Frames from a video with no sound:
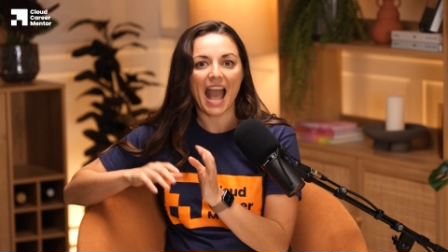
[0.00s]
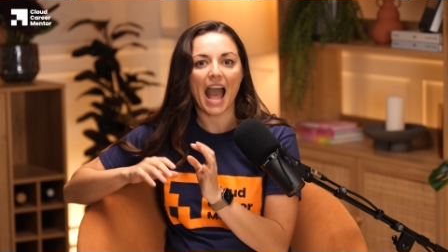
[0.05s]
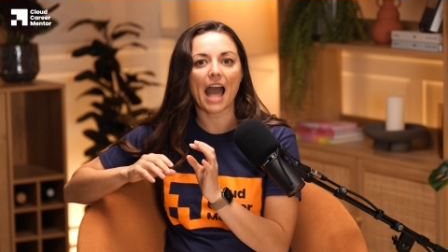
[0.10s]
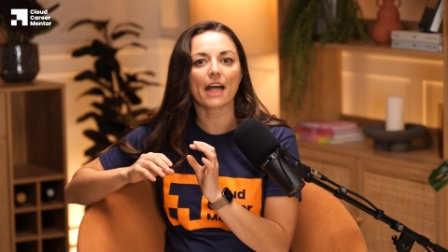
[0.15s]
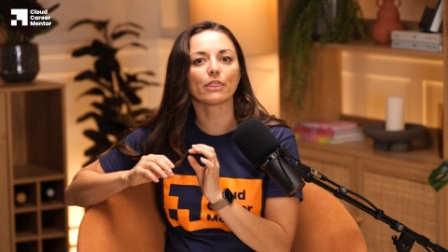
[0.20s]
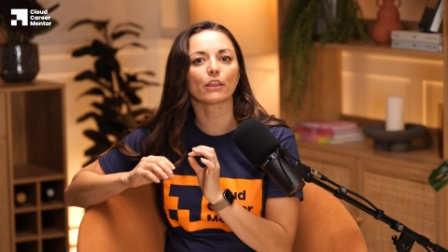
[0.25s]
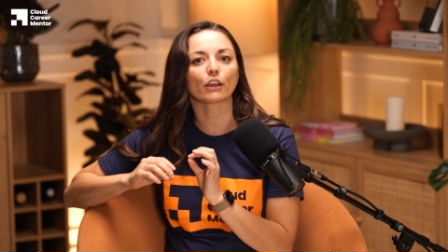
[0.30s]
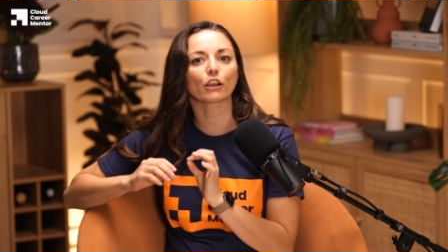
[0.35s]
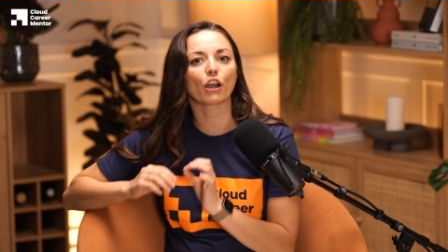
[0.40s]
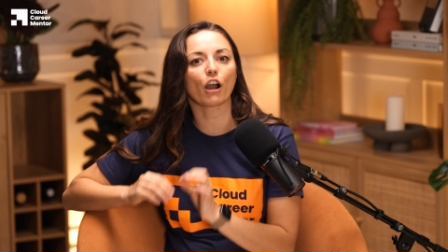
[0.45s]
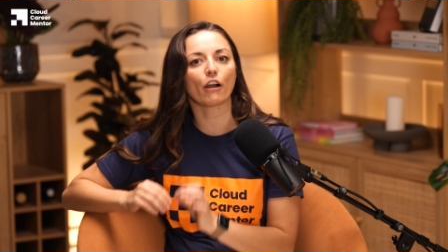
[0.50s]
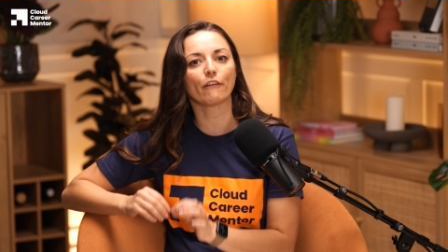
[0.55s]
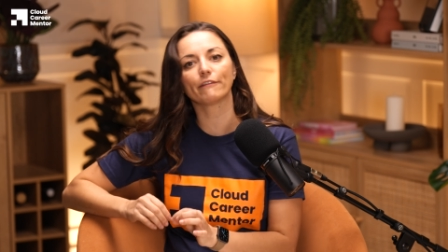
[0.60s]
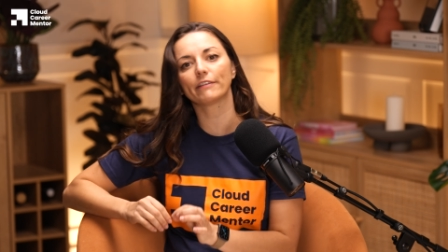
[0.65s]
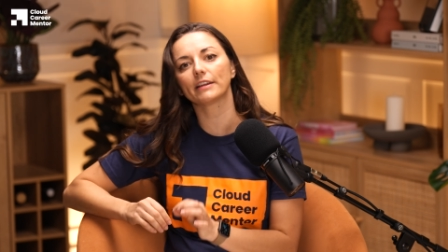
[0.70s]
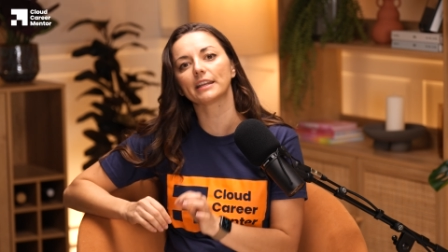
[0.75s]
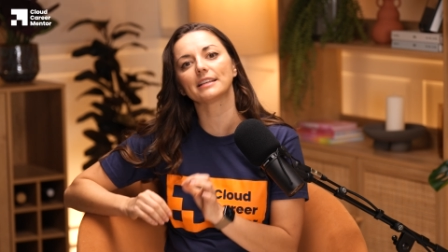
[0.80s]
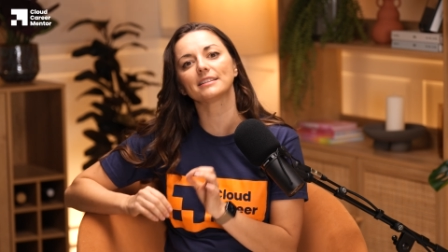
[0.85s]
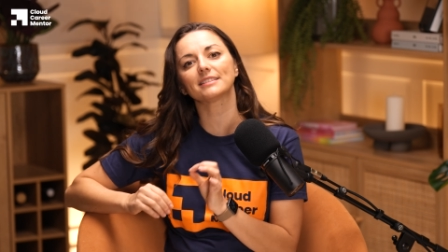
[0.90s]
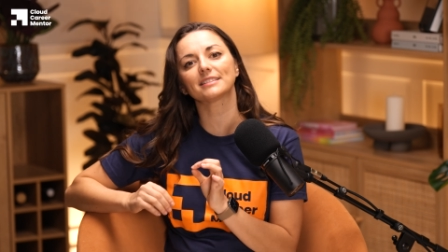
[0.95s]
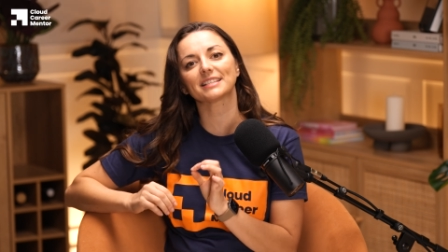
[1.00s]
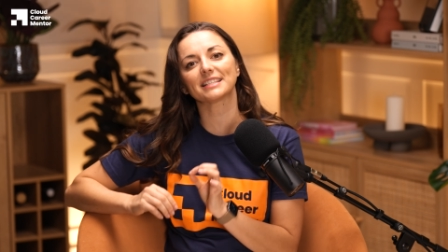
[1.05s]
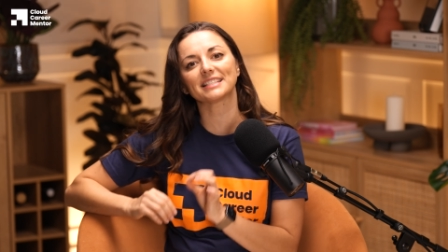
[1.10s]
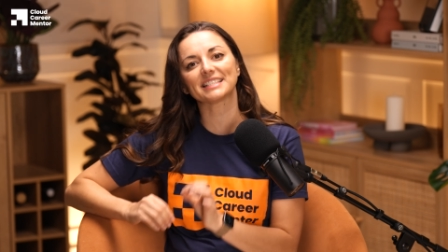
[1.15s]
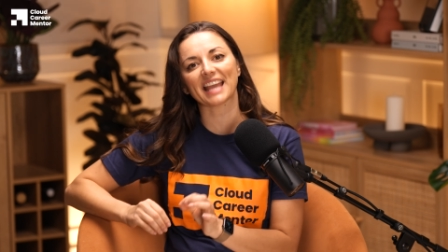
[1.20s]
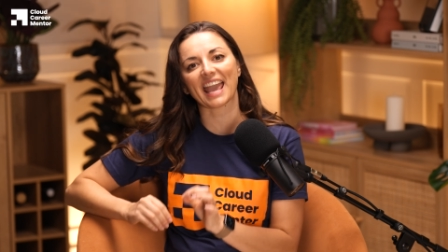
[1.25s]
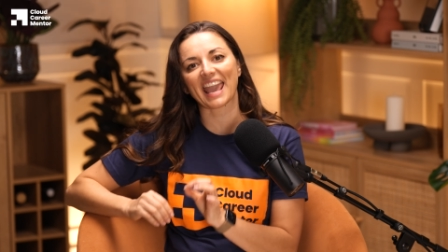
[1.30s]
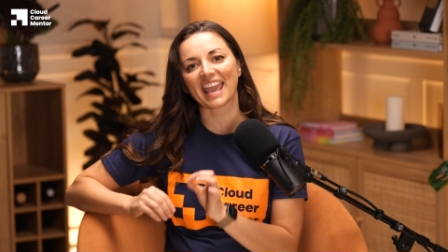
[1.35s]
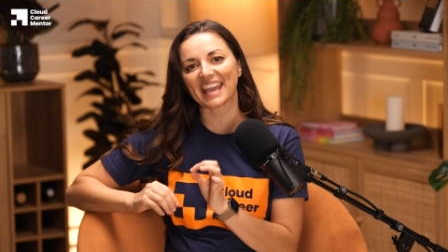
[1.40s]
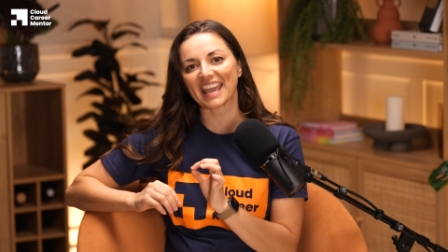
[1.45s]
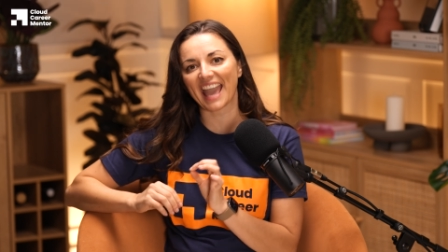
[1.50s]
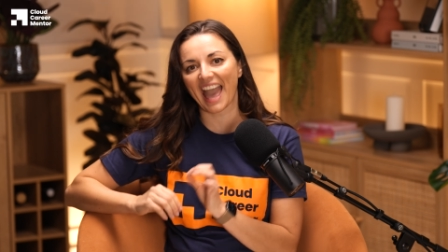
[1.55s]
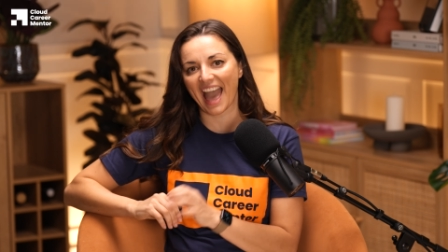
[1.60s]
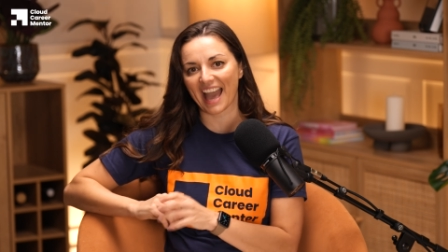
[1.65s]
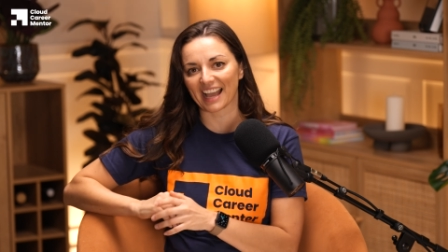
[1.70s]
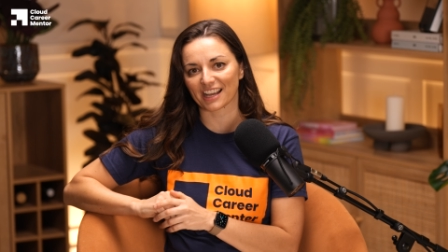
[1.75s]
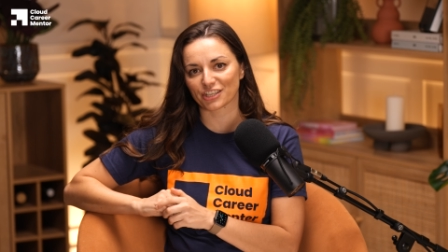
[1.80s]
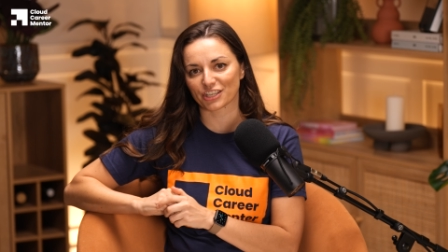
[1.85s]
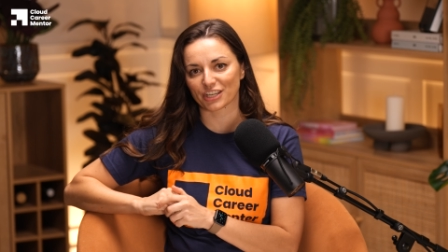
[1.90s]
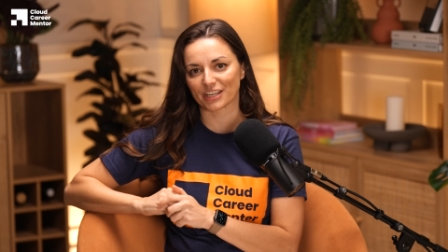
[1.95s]
and the confidence to take
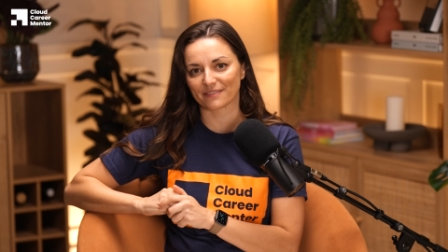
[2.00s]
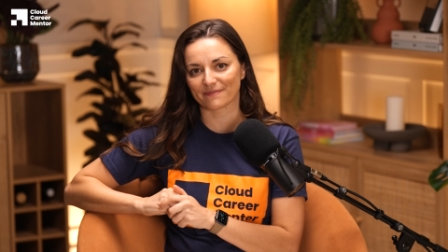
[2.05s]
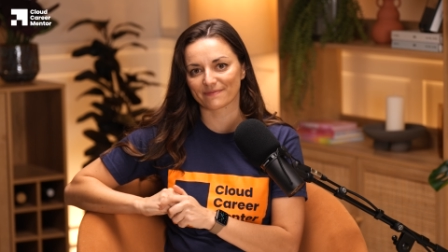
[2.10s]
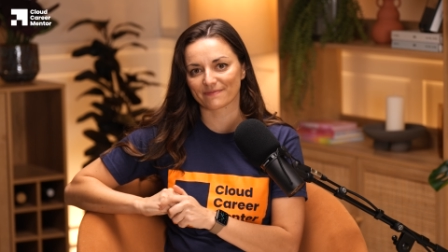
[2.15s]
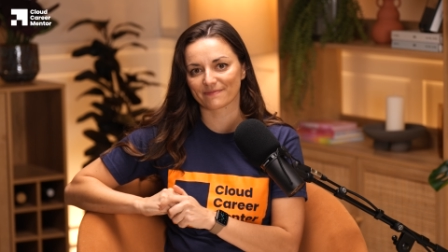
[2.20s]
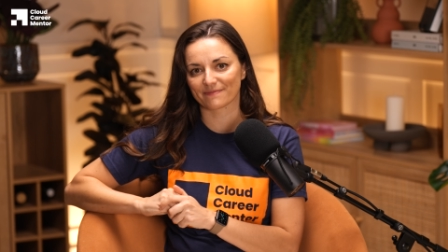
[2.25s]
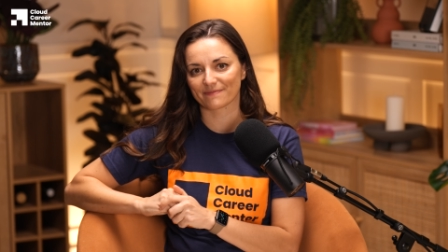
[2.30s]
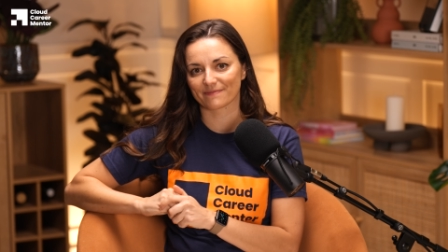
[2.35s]
action.